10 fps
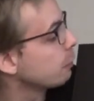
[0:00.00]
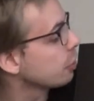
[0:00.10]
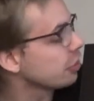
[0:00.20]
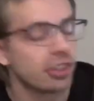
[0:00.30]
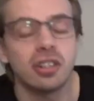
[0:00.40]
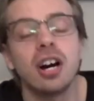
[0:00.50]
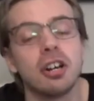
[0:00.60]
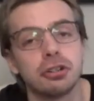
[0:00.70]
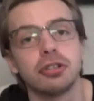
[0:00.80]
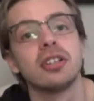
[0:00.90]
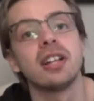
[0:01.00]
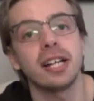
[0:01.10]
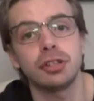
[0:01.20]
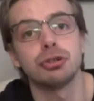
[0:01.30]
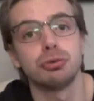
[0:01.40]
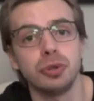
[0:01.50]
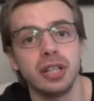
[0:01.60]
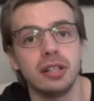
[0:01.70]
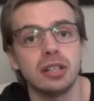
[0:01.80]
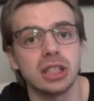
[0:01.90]
wasn't an utter delight to
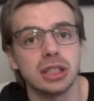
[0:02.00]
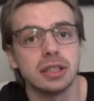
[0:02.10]
read.